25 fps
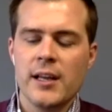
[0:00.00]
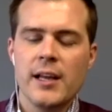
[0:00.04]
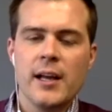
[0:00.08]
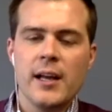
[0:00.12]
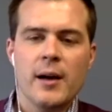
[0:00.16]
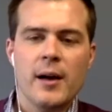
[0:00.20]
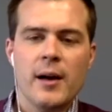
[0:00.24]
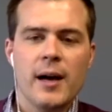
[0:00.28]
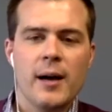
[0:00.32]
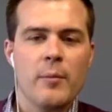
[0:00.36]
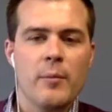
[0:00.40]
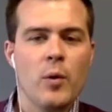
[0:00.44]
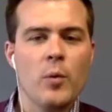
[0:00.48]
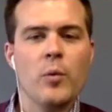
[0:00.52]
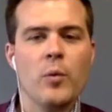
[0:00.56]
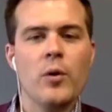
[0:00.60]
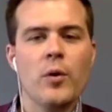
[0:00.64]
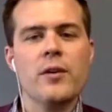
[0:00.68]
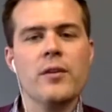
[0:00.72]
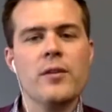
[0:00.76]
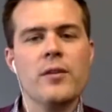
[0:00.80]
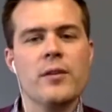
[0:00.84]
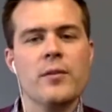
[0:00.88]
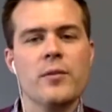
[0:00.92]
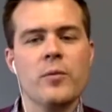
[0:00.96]
But what
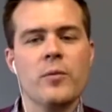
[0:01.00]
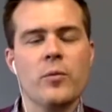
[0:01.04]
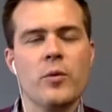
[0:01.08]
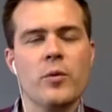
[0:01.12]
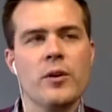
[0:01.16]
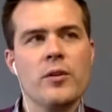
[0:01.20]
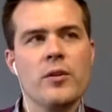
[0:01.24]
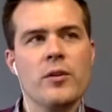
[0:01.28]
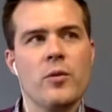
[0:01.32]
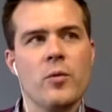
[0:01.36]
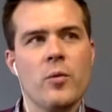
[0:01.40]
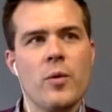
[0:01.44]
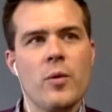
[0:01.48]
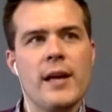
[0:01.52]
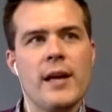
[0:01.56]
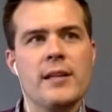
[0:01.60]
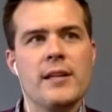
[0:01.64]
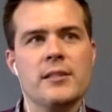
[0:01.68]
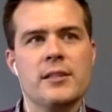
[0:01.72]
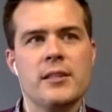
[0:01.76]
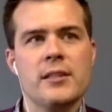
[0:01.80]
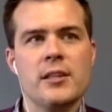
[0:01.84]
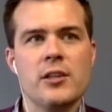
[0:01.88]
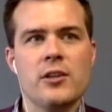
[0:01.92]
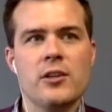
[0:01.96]
are the ways
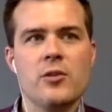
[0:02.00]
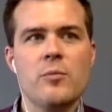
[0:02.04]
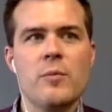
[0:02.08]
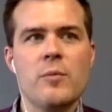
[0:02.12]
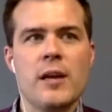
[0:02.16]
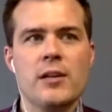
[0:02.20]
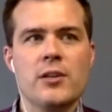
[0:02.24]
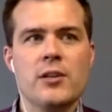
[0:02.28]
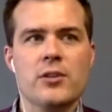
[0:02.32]
that you make